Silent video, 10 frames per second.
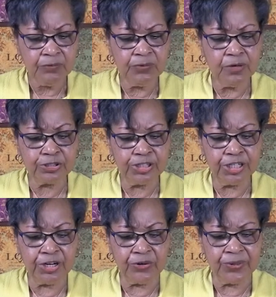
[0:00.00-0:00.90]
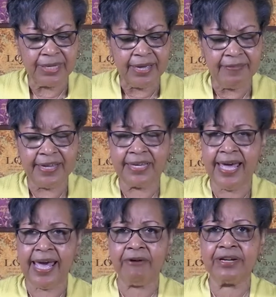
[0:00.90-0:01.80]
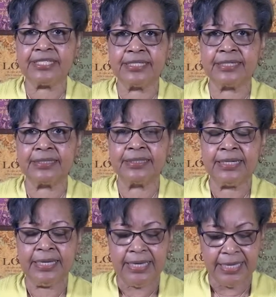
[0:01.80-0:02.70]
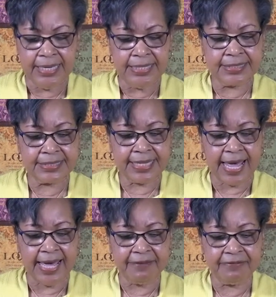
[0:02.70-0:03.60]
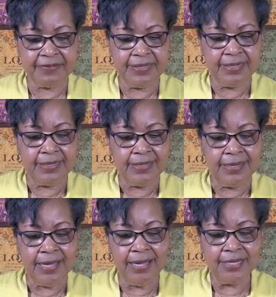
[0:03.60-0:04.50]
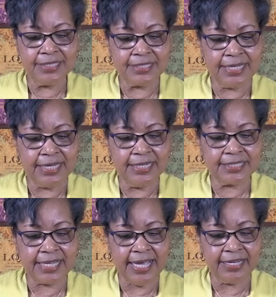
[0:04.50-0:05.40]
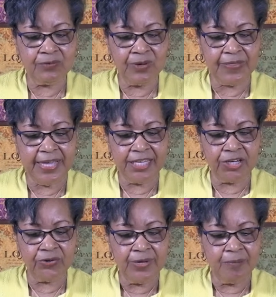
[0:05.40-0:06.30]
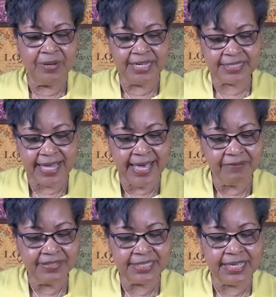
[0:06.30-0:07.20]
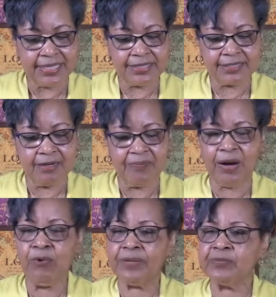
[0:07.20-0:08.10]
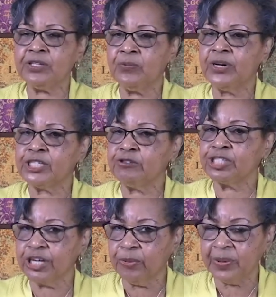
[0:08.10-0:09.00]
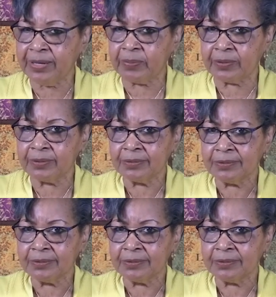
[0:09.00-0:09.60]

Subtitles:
we want you to know that character is life unseen. It's hidden within you, but it's evidenced by what you show people.